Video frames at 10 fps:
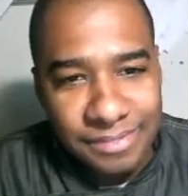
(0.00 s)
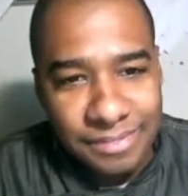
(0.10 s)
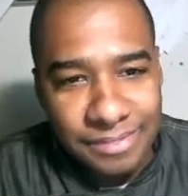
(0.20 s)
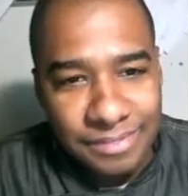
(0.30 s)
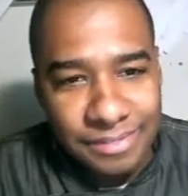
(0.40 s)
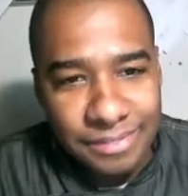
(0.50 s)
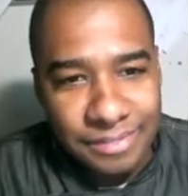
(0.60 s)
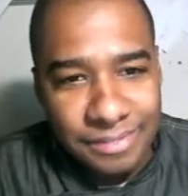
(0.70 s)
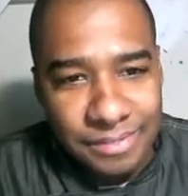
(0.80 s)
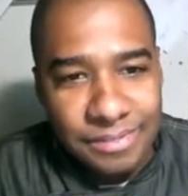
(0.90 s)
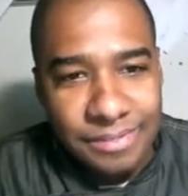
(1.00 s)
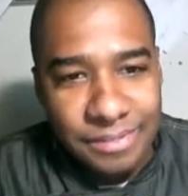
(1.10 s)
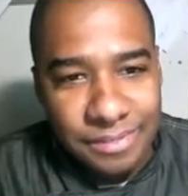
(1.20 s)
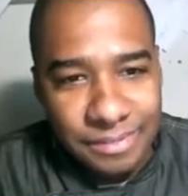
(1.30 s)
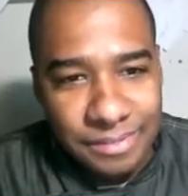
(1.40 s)

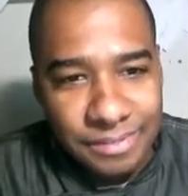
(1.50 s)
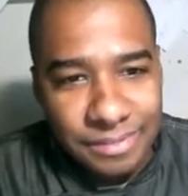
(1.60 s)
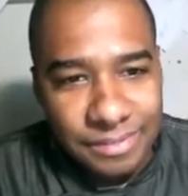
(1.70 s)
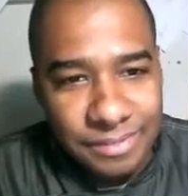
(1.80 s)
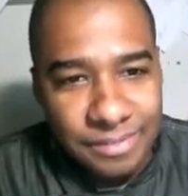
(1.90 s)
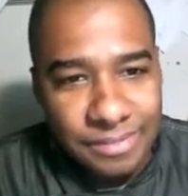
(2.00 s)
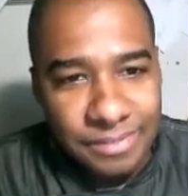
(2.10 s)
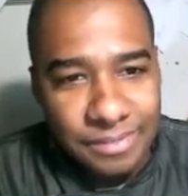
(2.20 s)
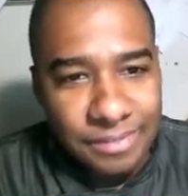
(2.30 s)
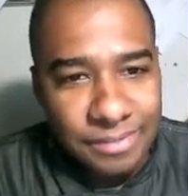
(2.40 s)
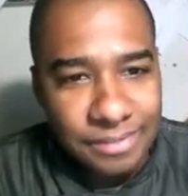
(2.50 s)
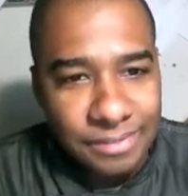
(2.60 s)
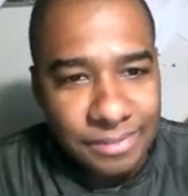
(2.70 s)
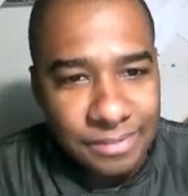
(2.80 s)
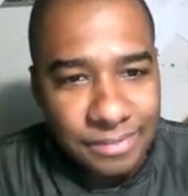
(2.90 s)

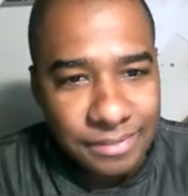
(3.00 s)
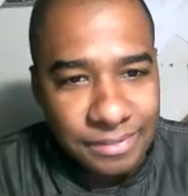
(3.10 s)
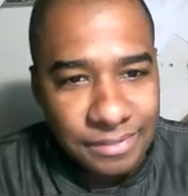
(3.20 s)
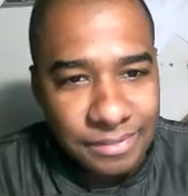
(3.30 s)
[no speech]